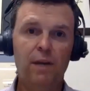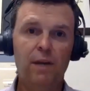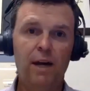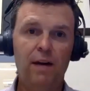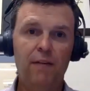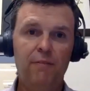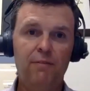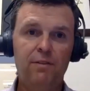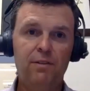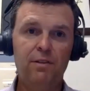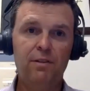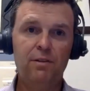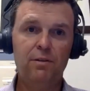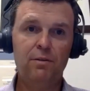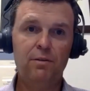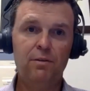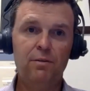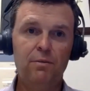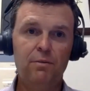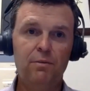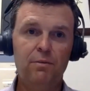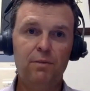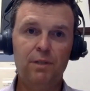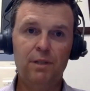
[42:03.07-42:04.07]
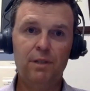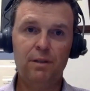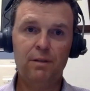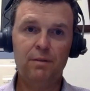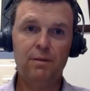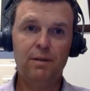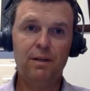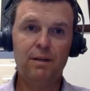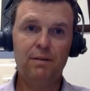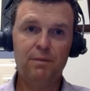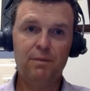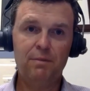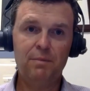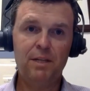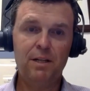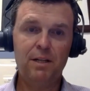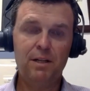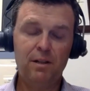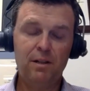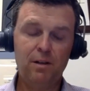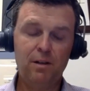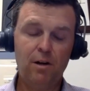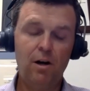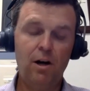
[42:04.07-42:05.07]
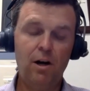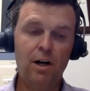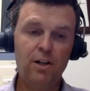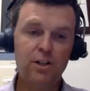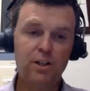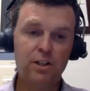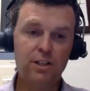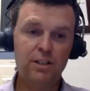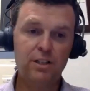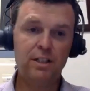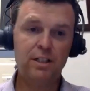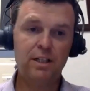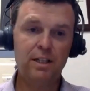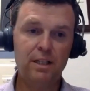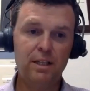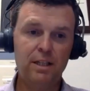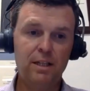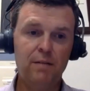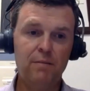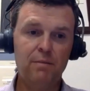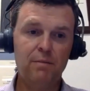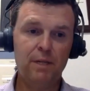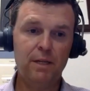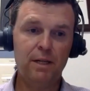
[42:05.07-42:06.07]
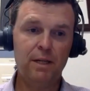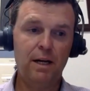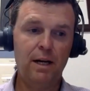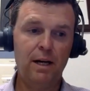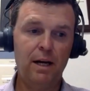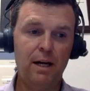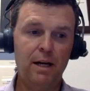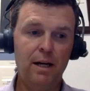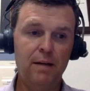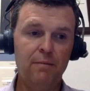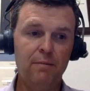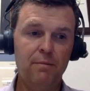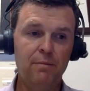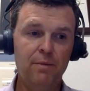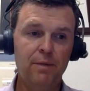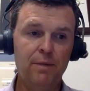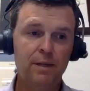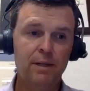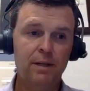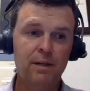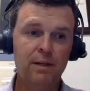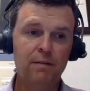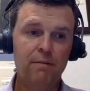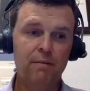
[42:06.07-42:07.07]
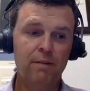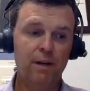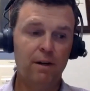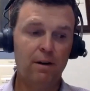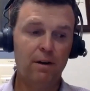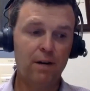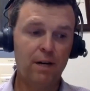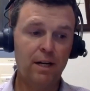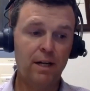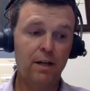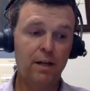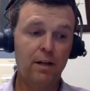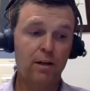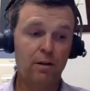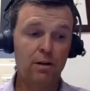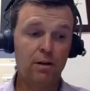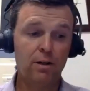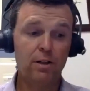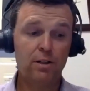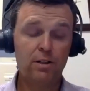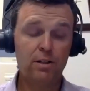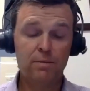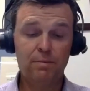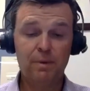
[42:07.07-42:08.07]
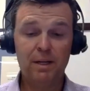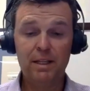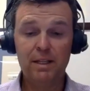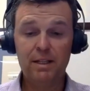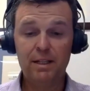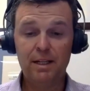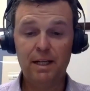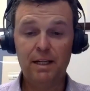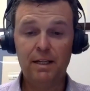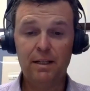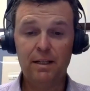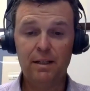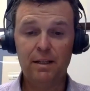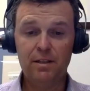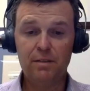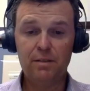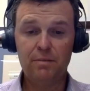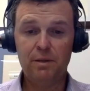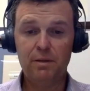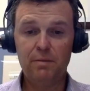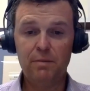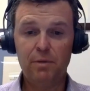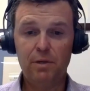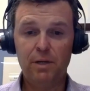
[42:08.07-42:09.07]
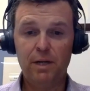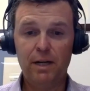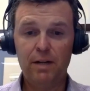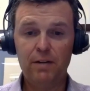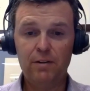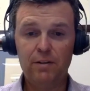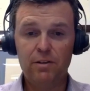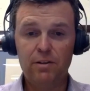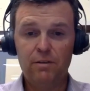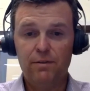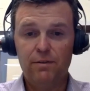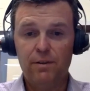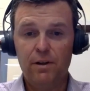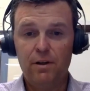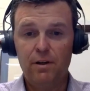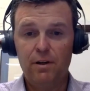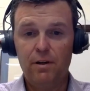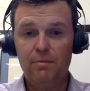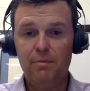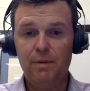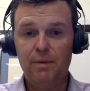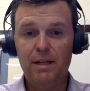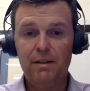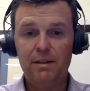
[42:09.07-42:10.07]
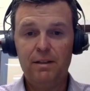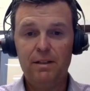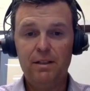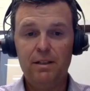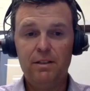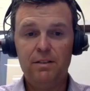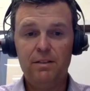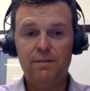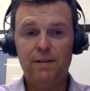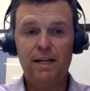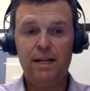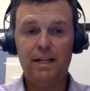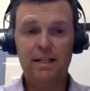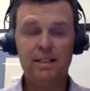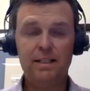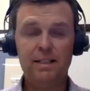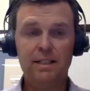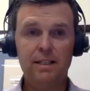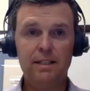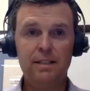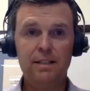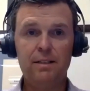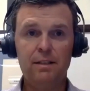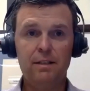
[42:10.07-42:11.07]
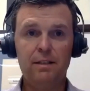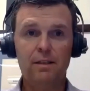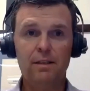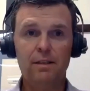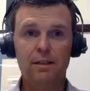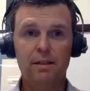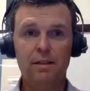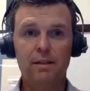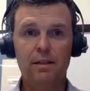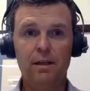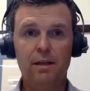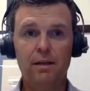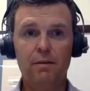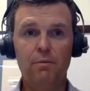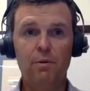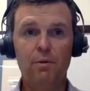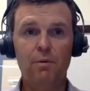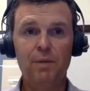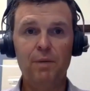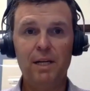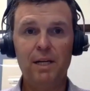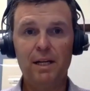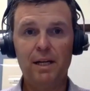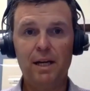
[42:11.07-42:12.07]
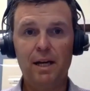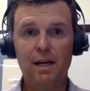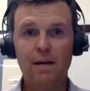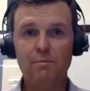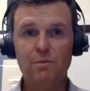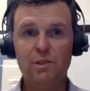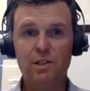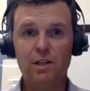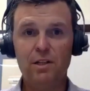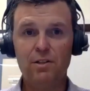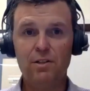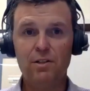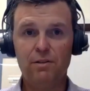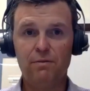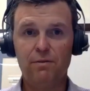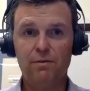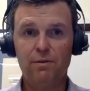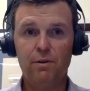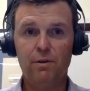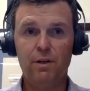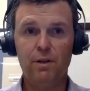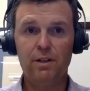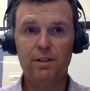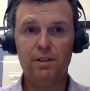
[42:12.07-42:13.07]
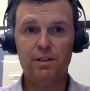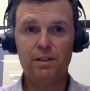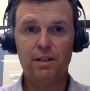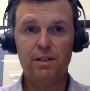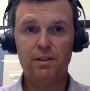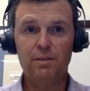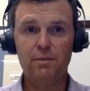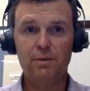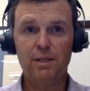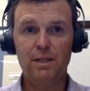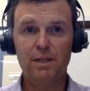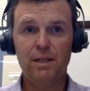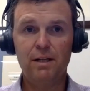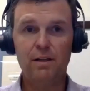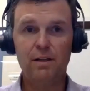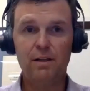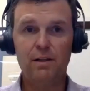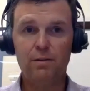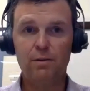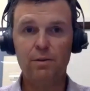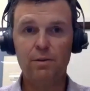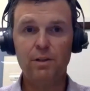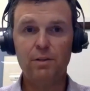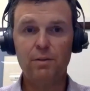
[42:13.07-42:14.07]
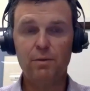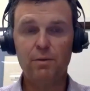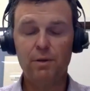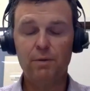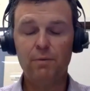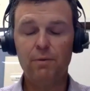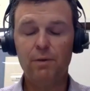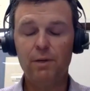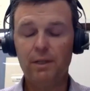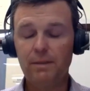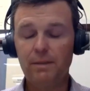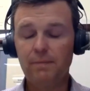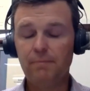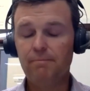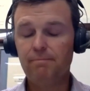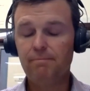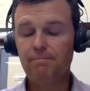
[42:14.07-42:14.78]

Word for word: we have to you know we have to be cautious i think but I, I, am very encouraged by the data that's been put out so far about these vaccines and think they will be a game changer for us as we get into 2021